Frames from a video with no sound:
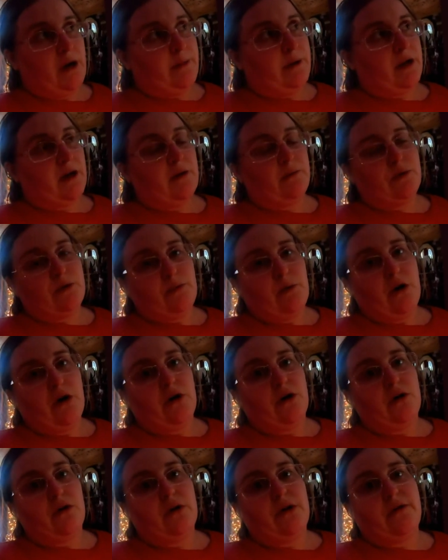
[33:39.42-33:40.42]
try to pick it up
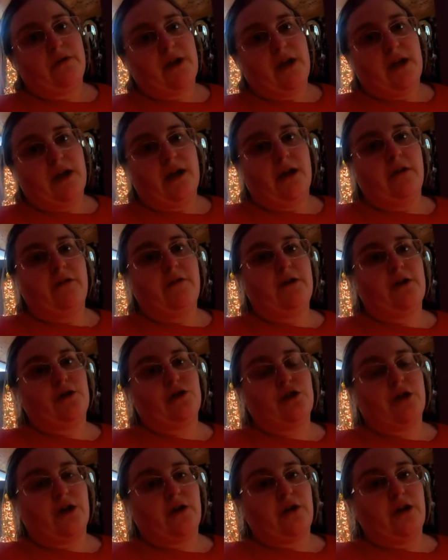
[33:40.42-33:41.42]
tomorrow if I
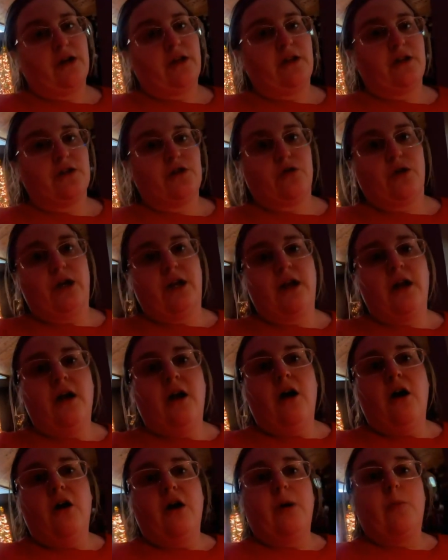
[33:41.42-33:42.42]
finish decorating the tree.
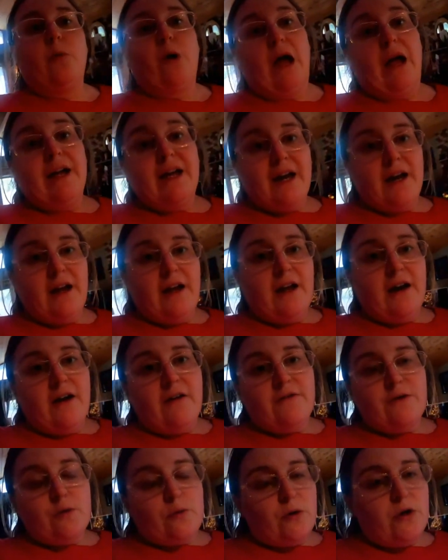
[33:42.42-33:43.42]
Alright, well I gotta head
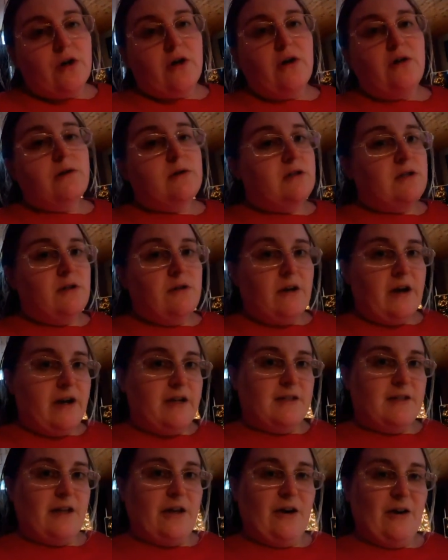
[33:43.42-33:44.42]
off to work. I'll see you
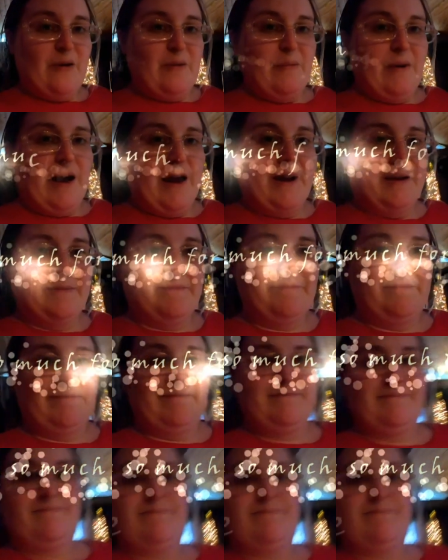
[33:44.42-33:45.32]
guys later. Bye.